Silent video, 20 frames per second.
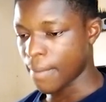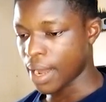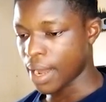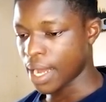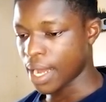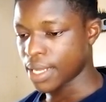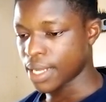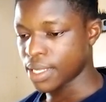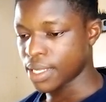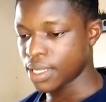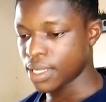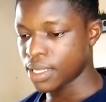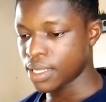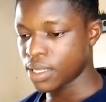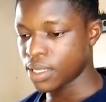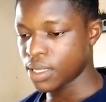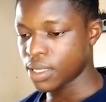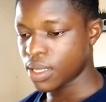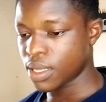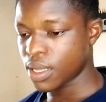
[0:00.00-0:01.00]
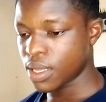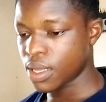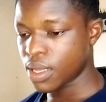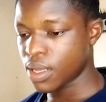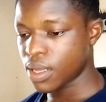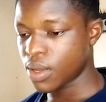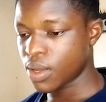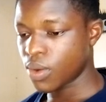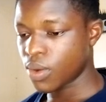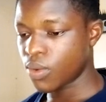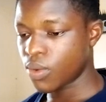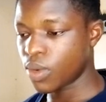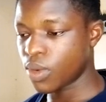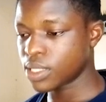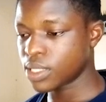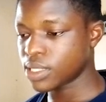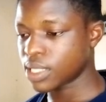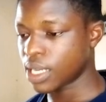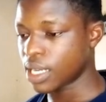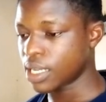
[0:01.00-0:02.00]
I
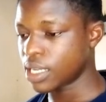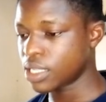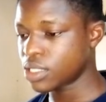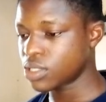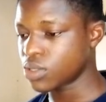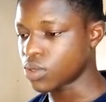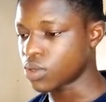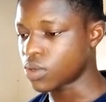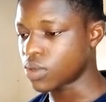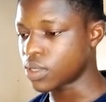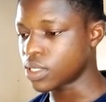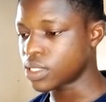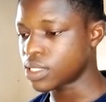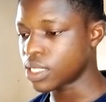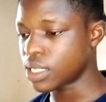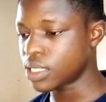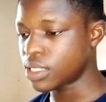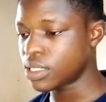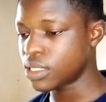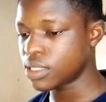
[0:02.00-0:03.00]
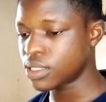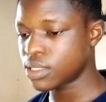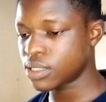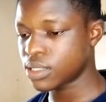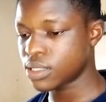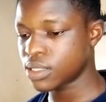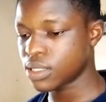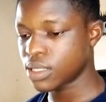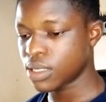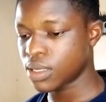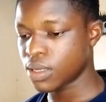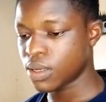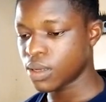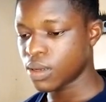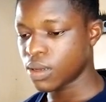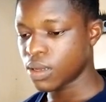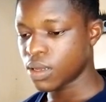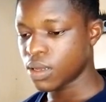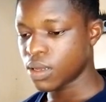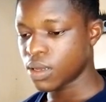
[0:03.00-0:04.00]
went ahead to create this
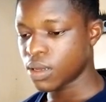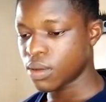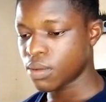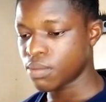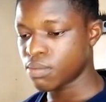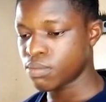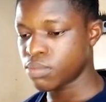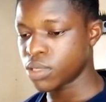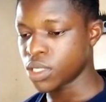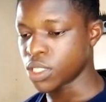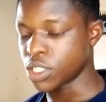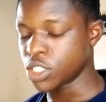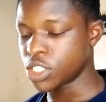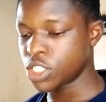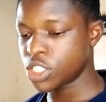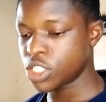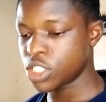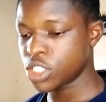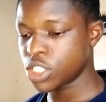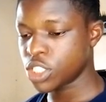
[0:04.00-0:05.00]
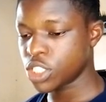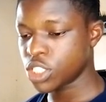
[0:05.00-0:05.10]
page